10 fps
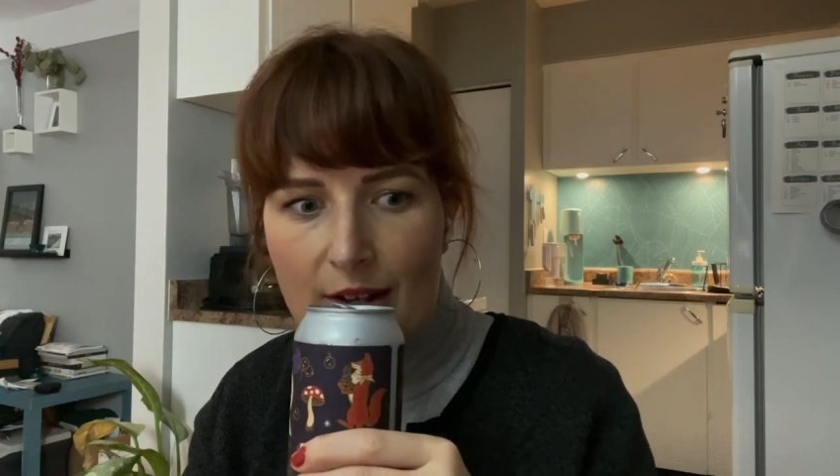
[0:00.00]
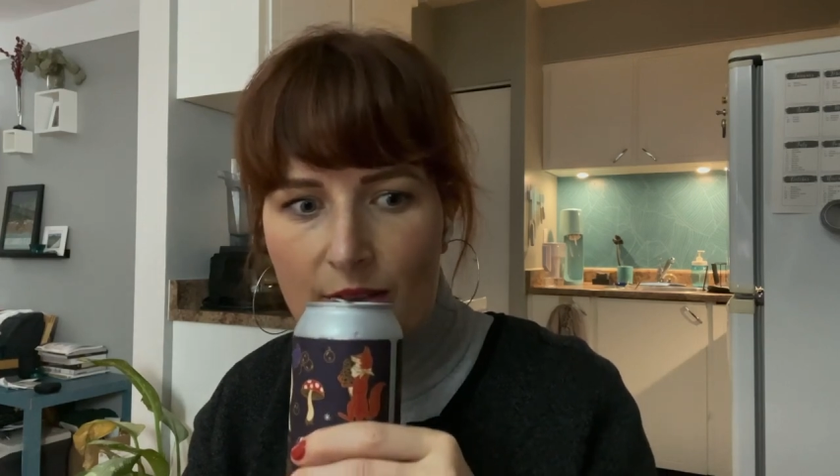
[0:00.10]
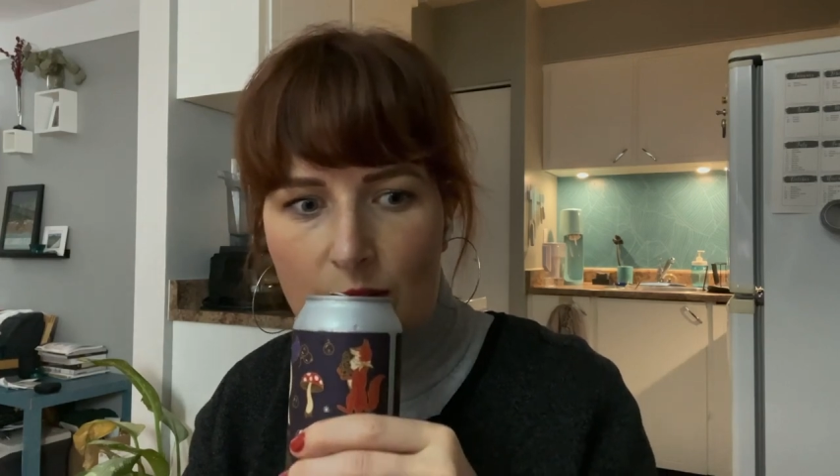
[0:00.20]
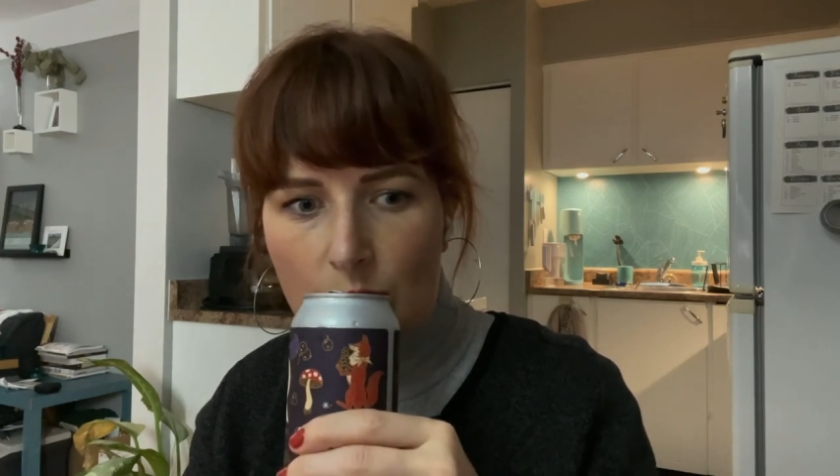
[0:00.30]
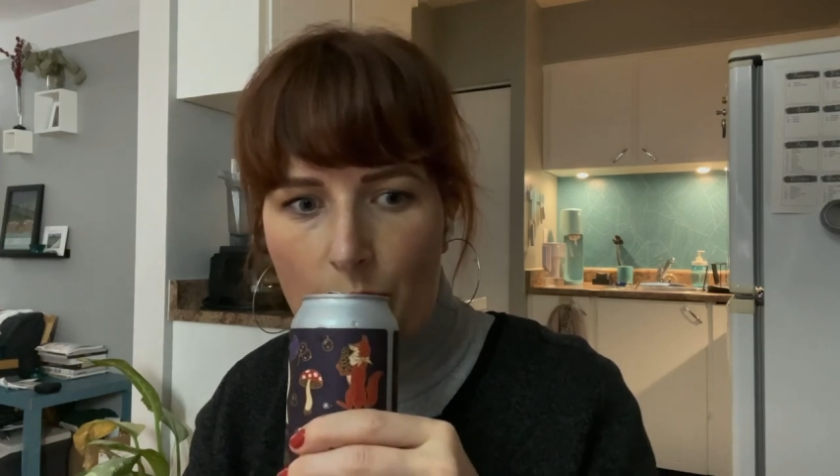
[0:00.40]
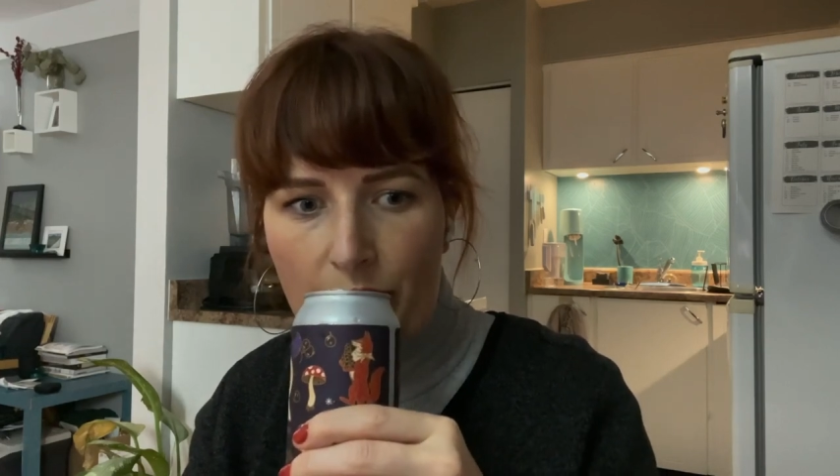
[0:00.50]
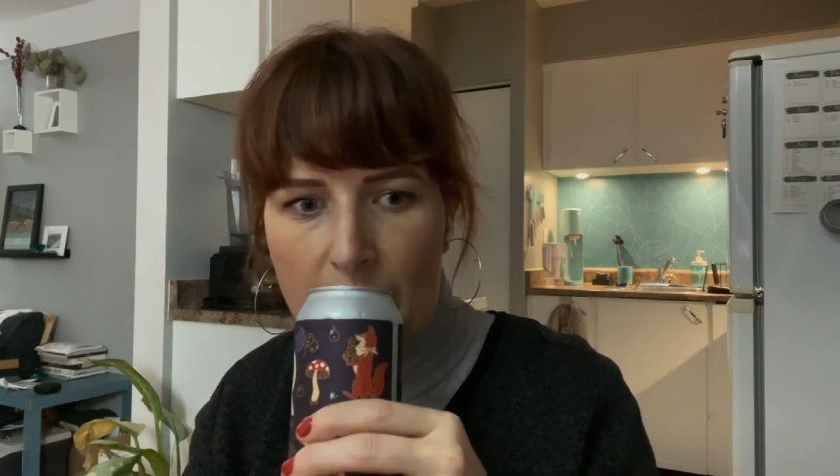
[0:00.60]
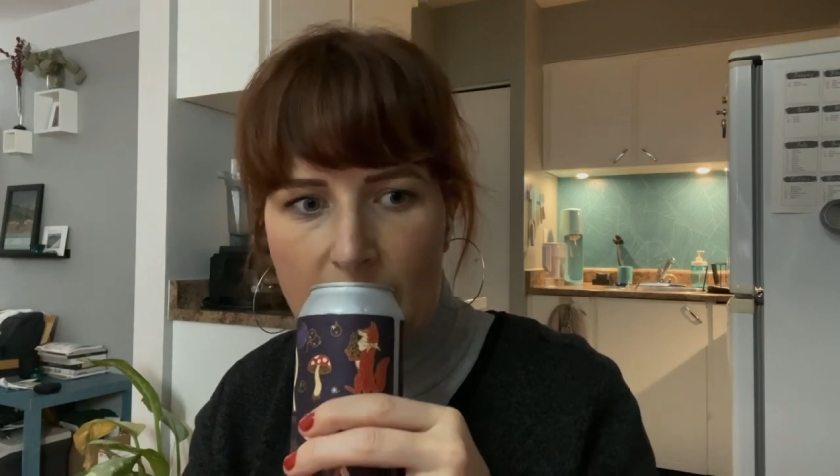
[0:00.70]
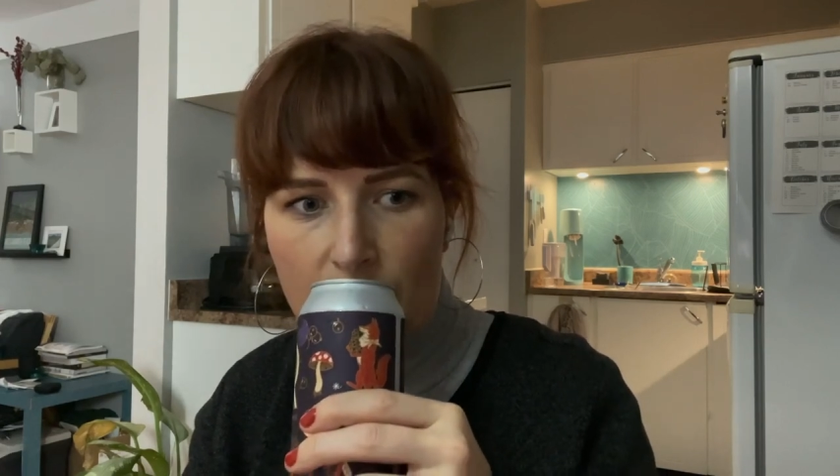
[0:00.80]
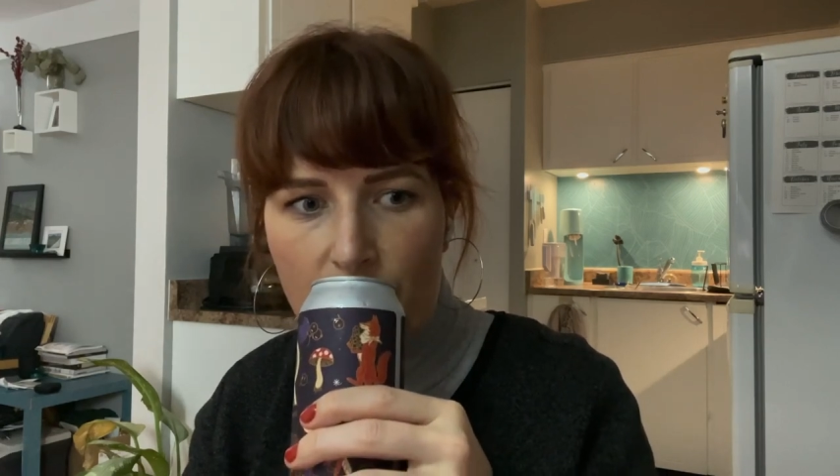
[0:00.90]
This whole
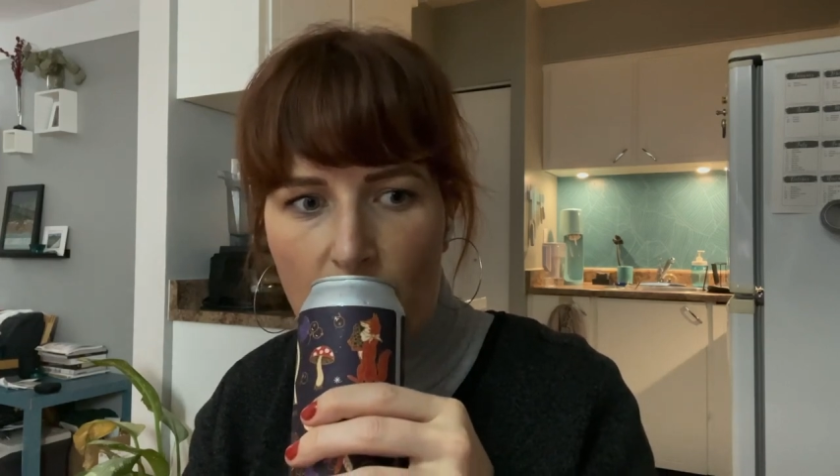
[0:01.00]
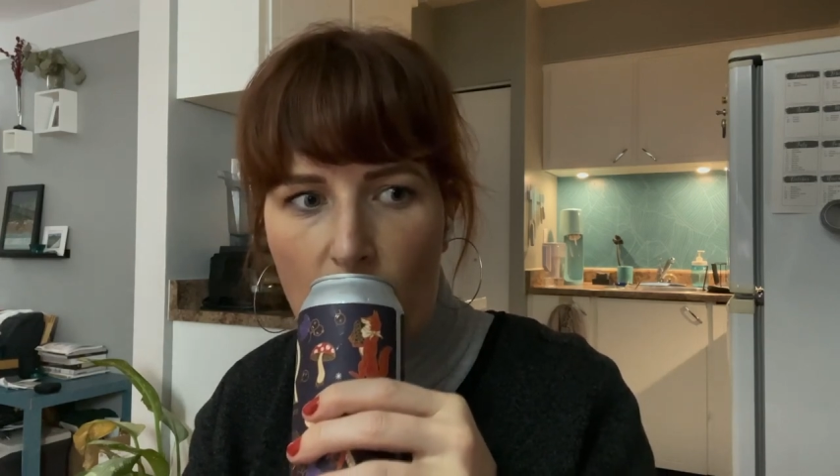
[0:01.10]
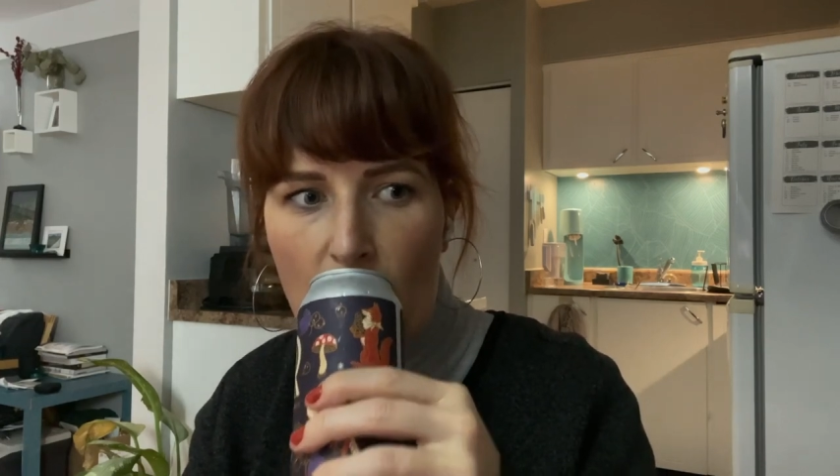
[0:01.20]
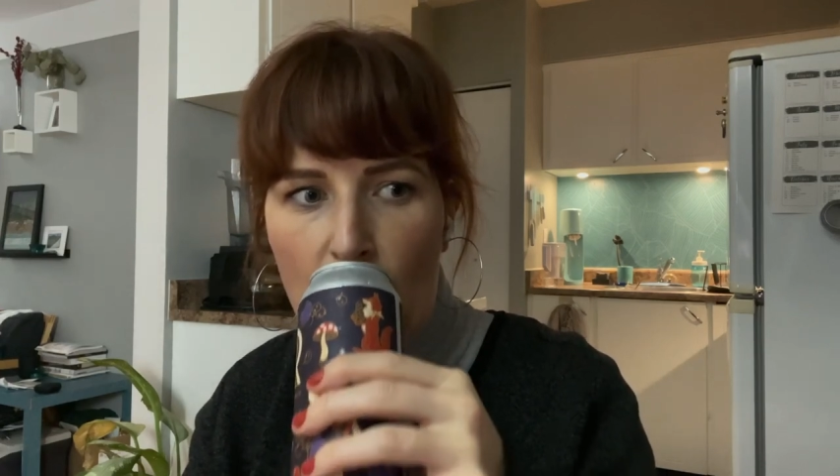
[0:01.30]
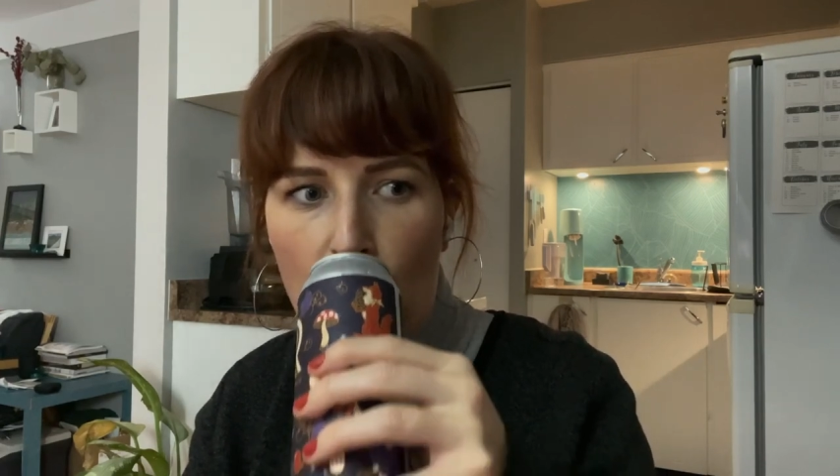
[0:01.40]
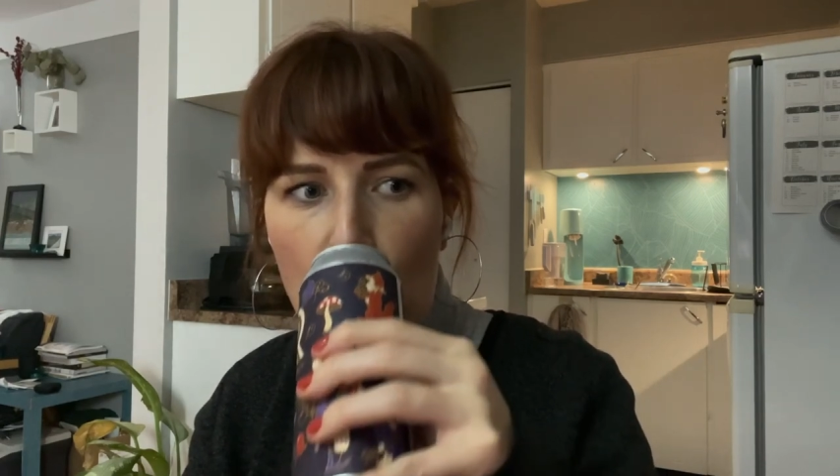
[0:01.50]
thing didn't record.